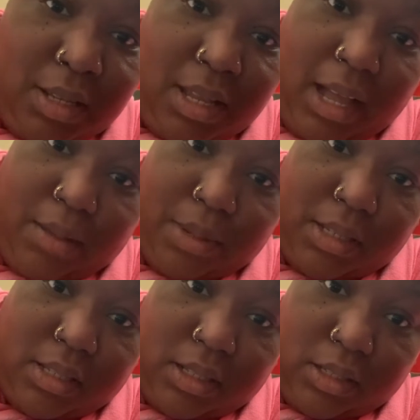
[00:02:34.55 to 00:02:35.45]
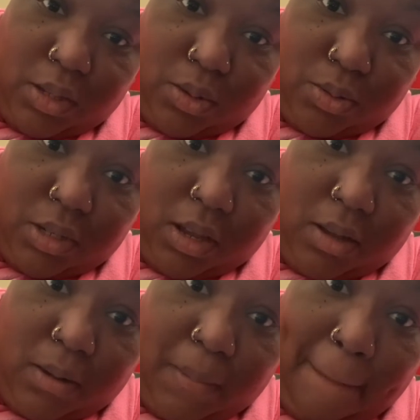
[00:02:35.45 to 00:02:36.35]
I basically told
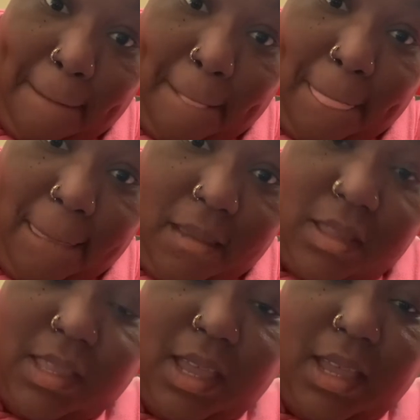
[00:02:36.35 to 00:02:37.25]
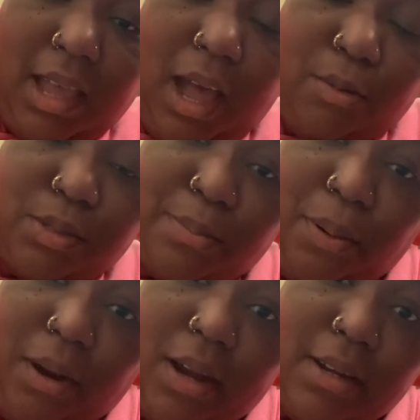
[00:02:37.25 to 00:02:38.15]
y'all that I was
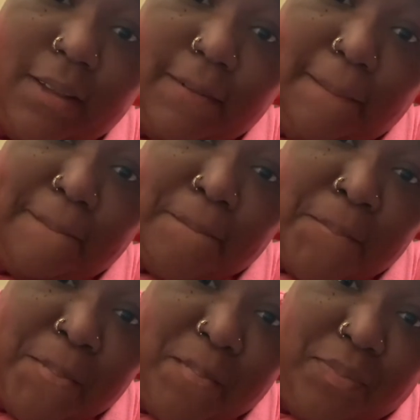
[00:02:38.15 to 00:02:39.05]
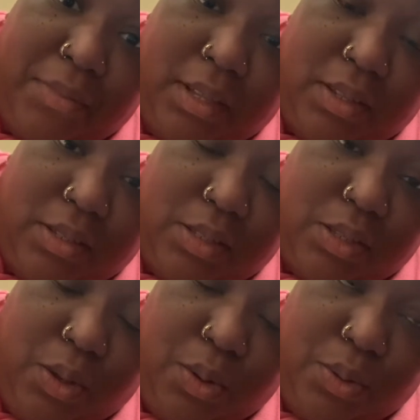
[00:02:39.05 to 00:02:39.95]
pregnant.
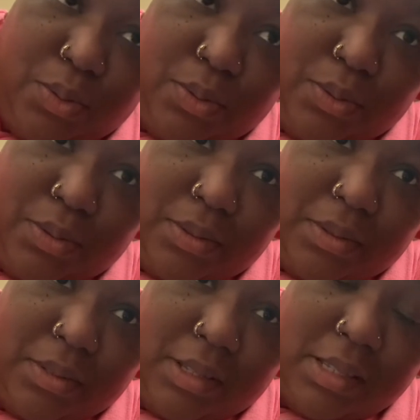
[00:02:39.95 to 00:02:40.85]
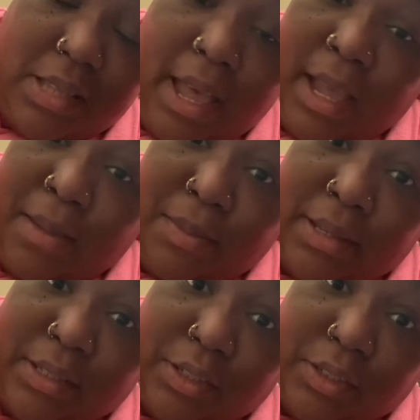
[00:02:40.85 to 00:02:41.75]
So this came
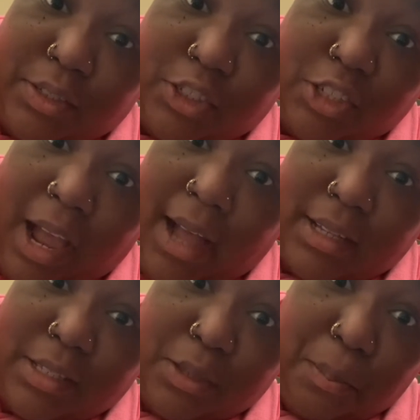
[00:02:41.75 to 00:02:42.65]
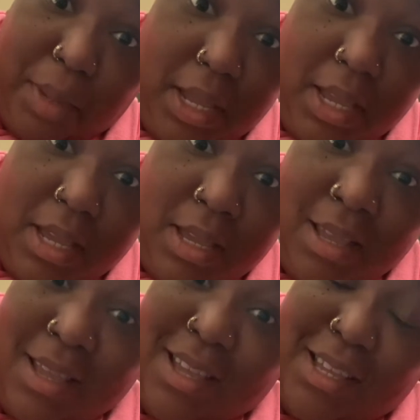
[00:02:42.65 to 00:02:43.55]
as a shock to me,
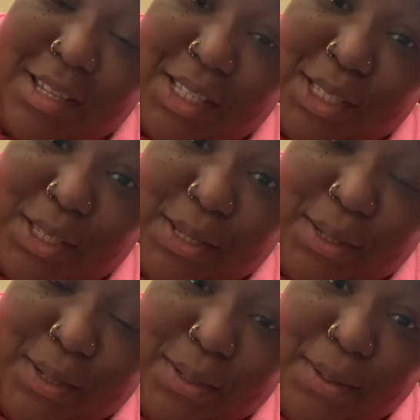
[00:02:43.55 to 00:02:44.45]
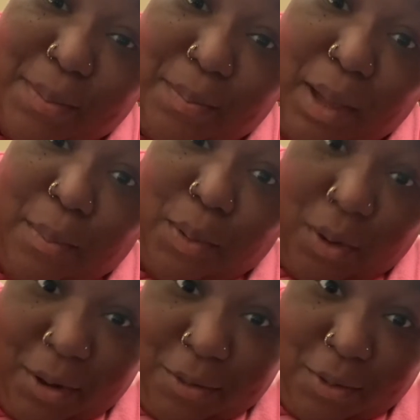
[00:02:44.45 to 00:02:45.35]
to my
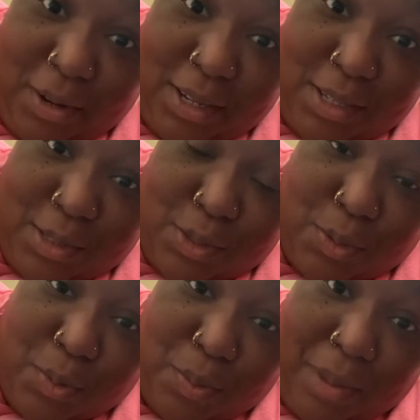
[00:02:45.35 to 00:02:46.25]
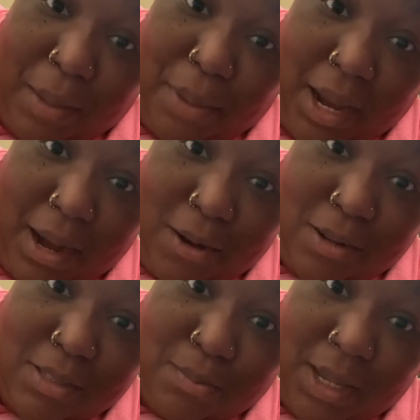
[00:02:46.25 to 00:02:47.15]
boyfriend, to my
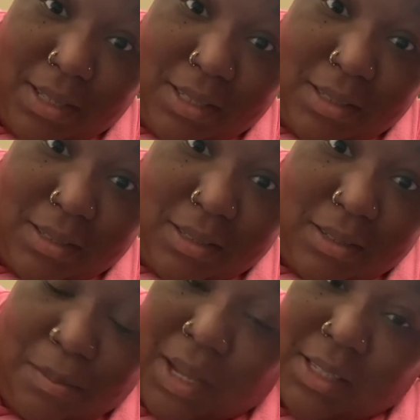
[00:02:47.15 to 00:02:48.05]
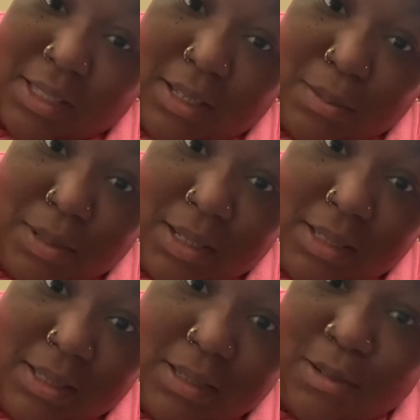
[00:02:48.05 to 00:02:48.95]
parents, my
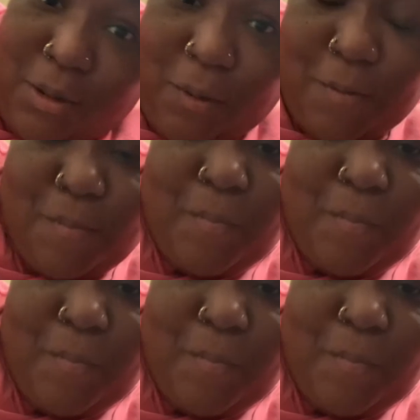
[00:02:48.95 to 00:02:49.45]
siblings, you know,